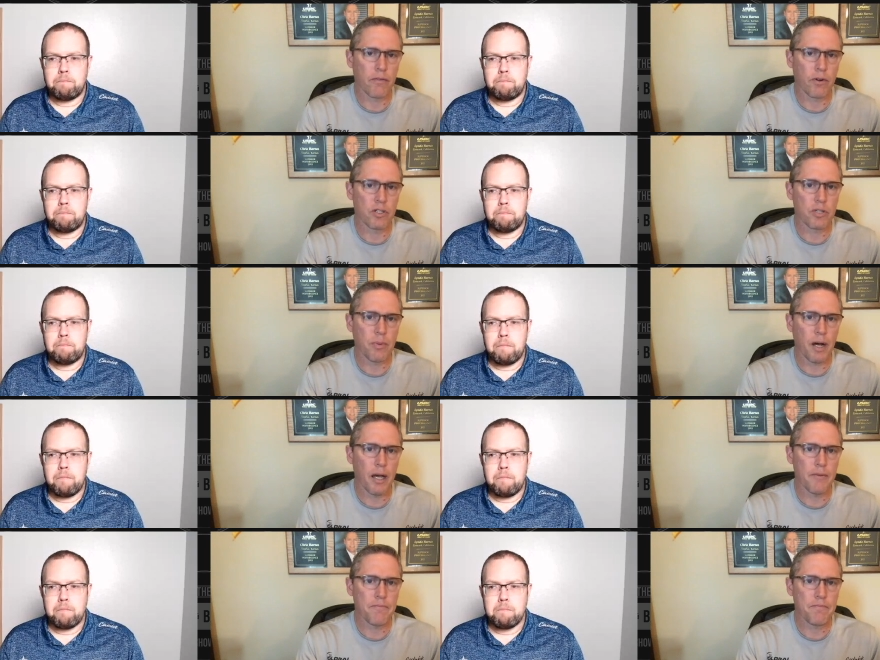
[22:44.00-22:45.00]
Speaker 1: a front
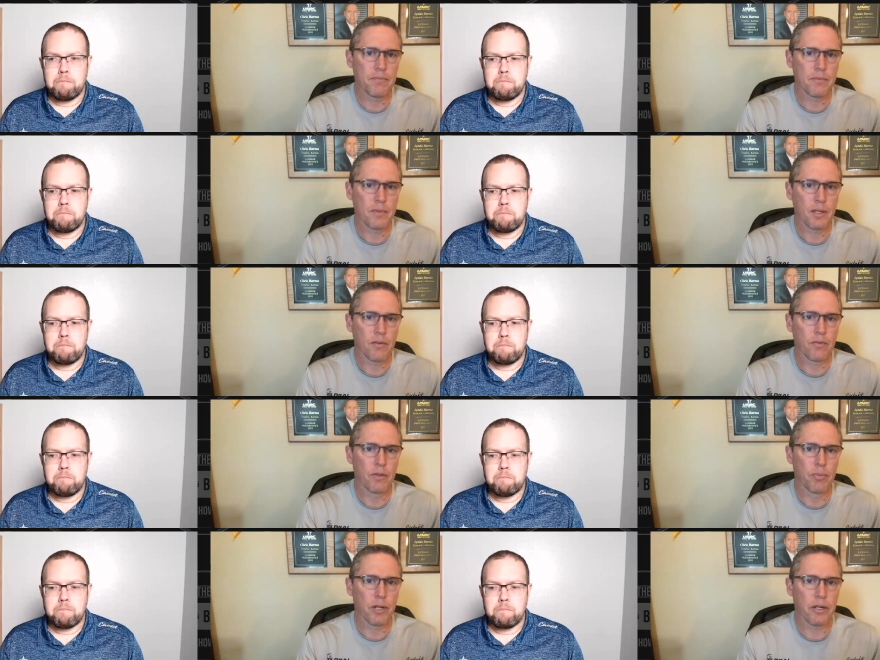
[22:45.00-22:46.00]
spot for
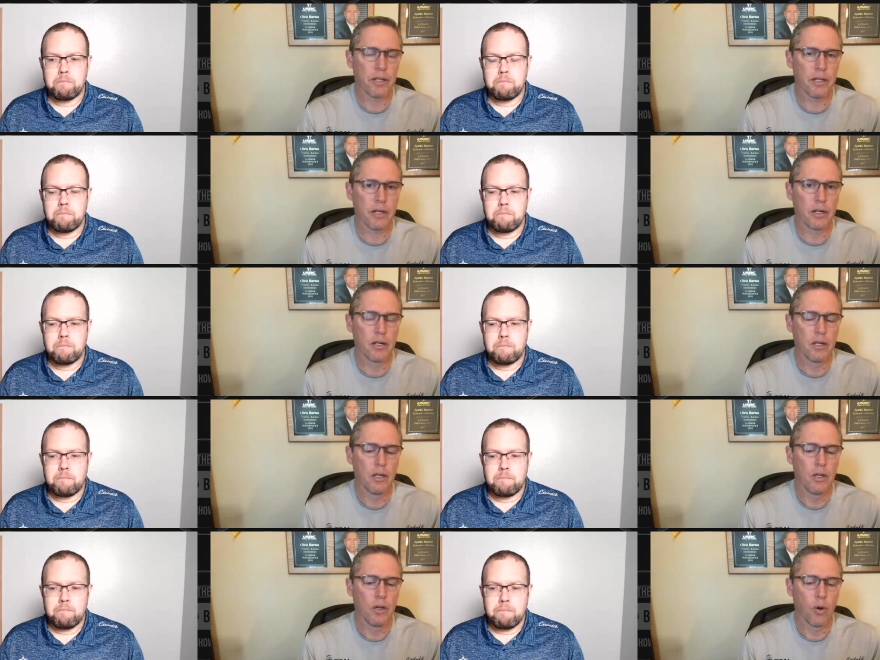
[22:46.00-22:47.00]
the player of the year,
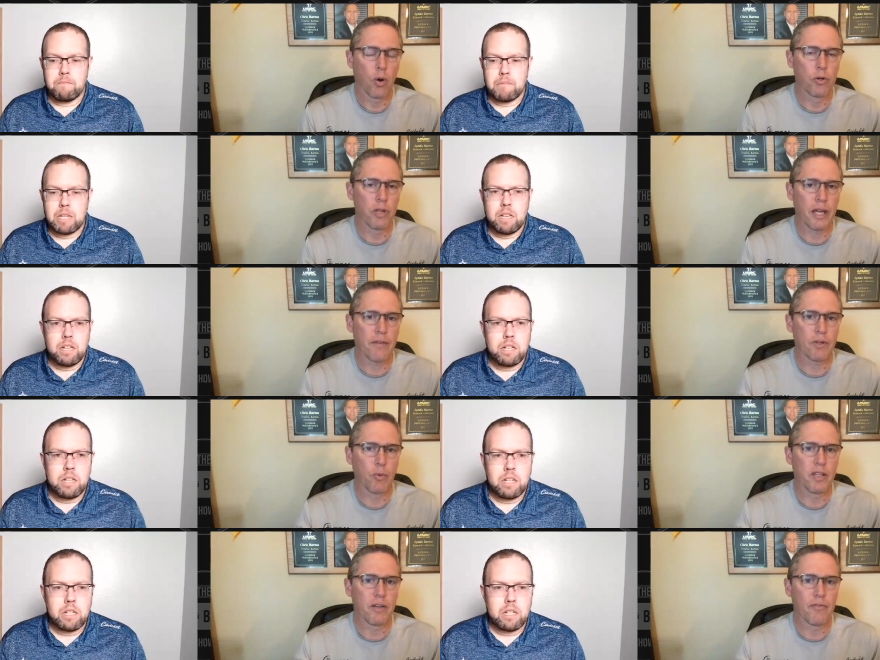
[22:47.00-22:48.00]
or do they have to
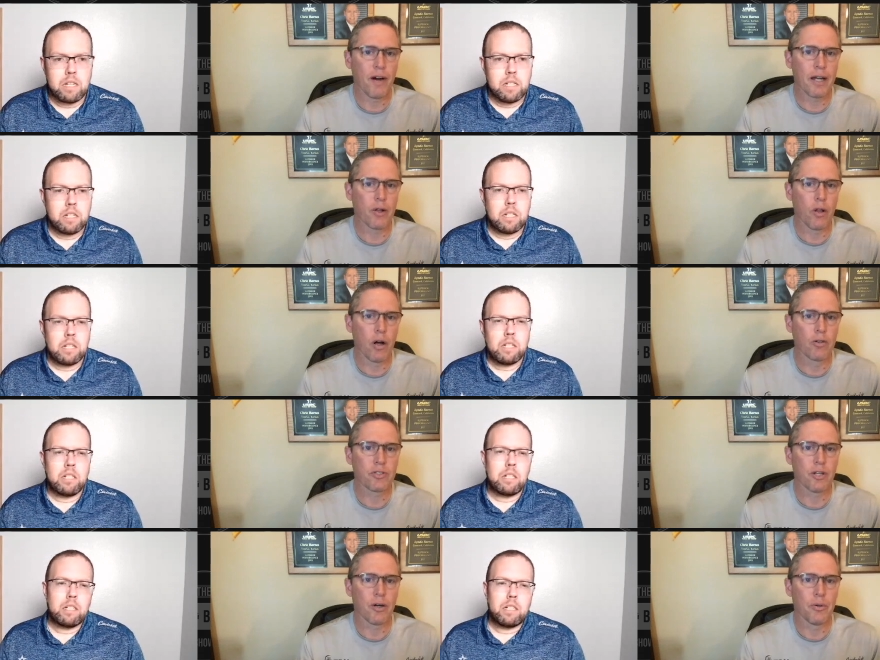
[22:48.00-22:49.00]
win the final
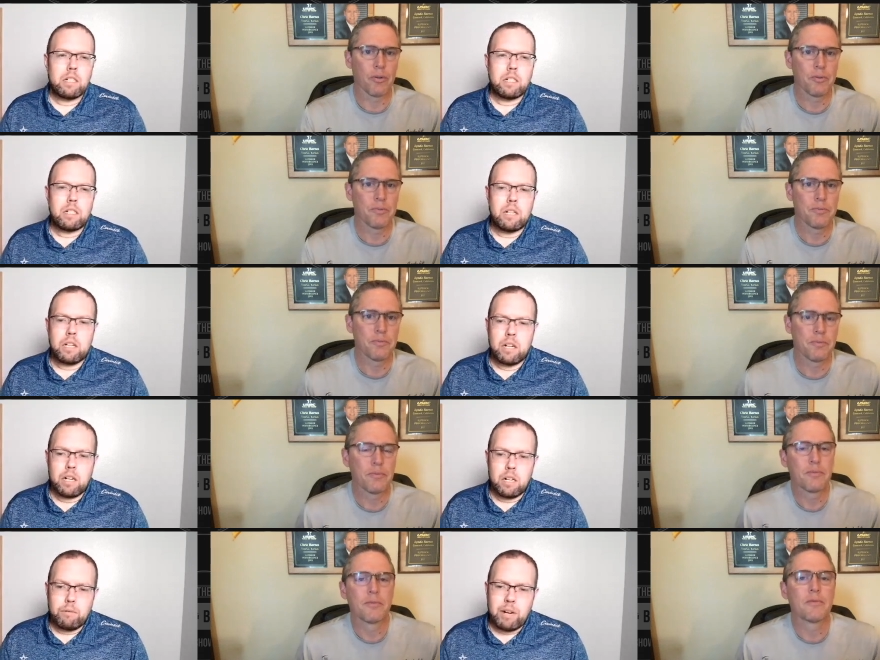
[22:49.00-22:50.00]
also?
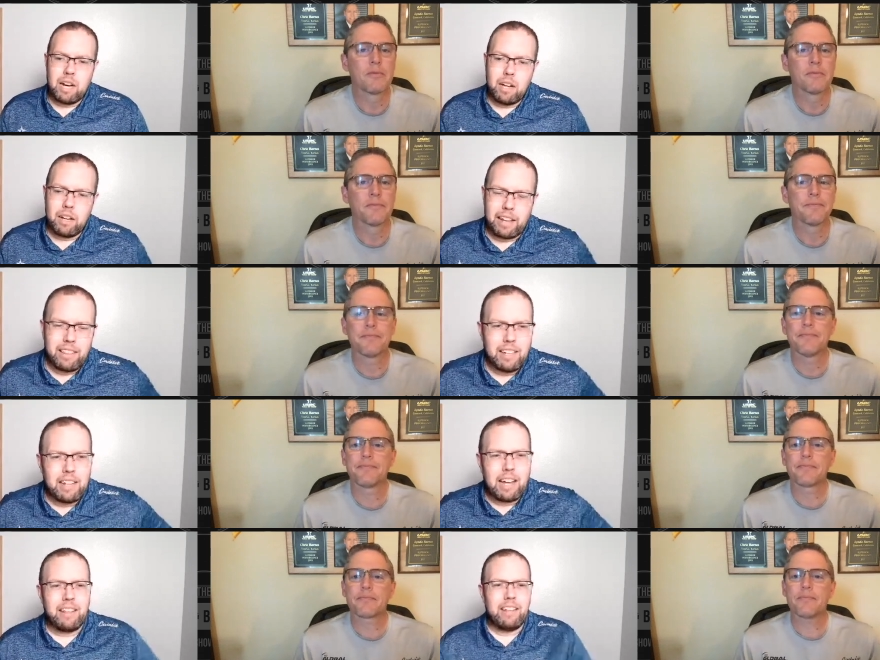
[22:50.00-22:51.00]
Speaker 2: Well, I think
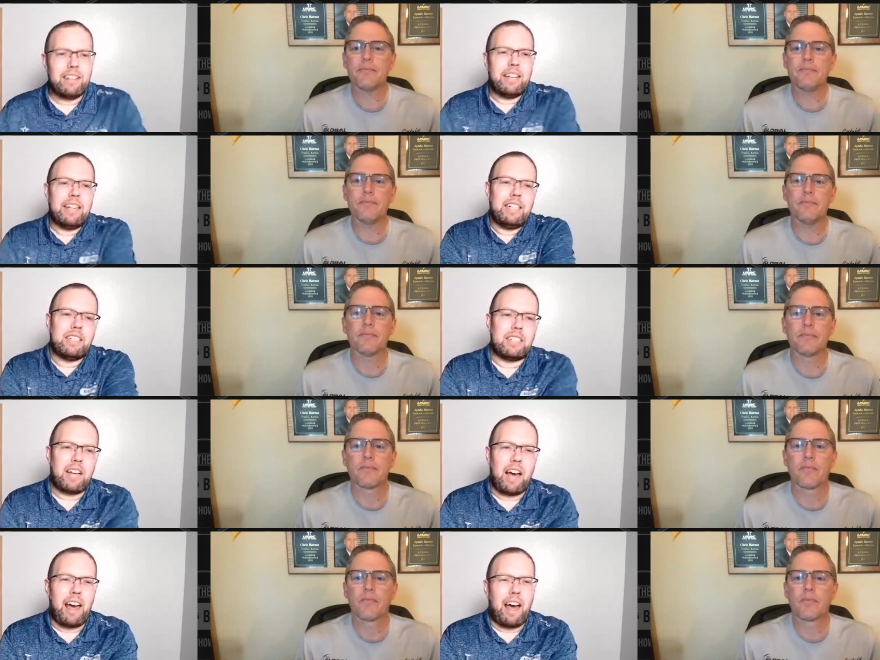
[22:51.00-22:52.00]
I think the thing is is
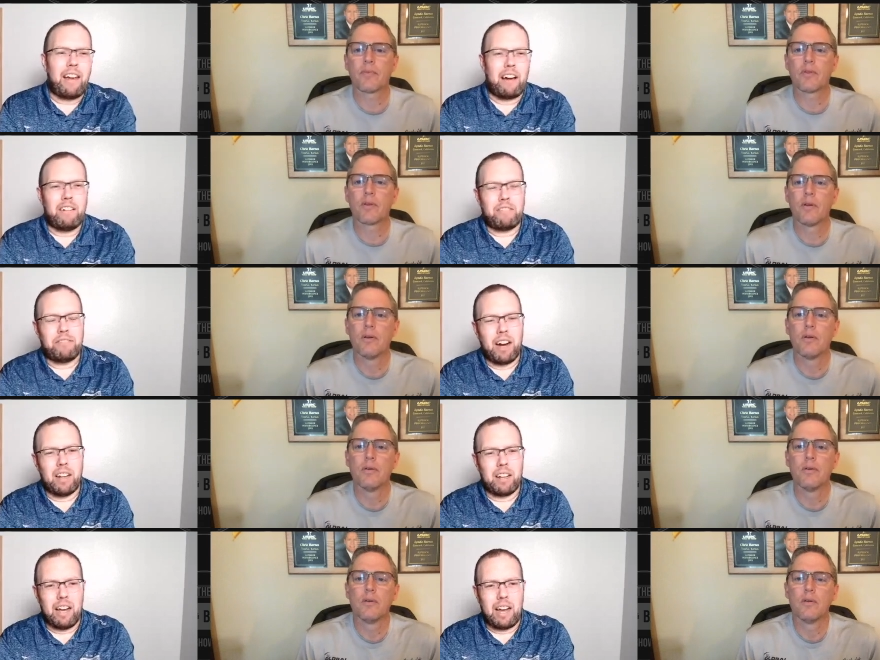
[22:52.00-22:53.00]
I I, I feel
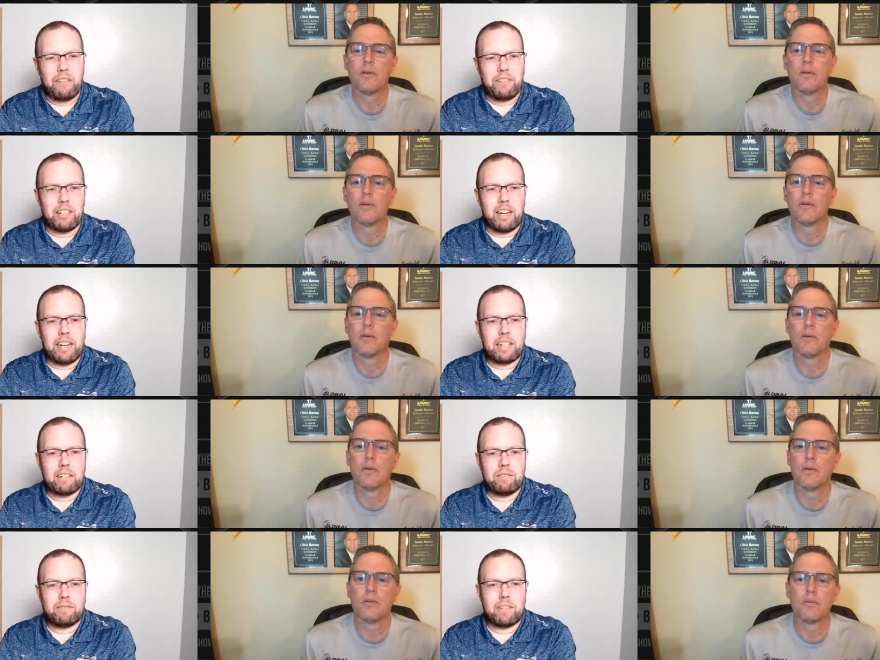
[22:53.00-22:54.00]
like I feel like,
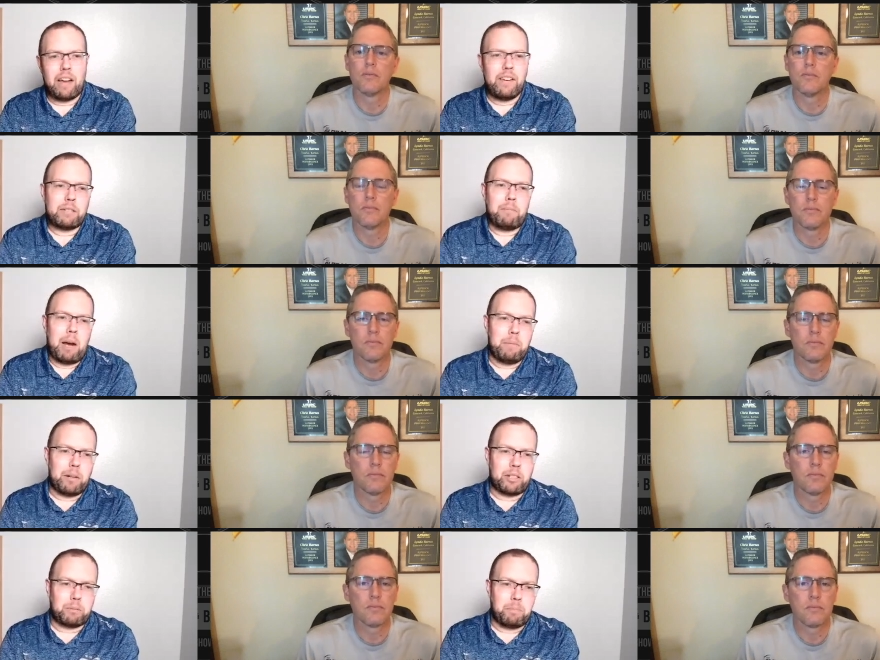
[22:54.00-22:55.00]
and this might be
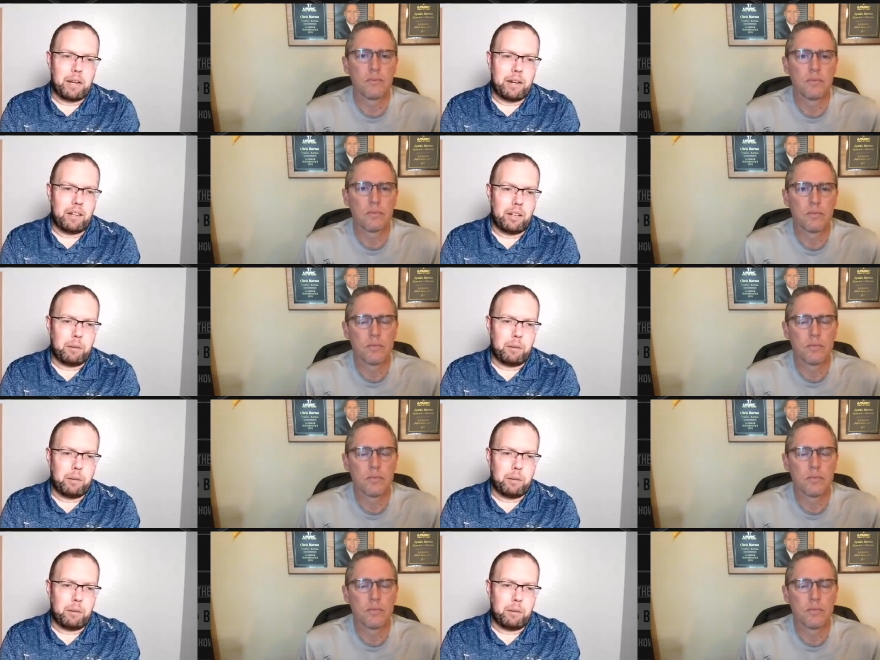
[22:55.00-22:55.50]
just being a little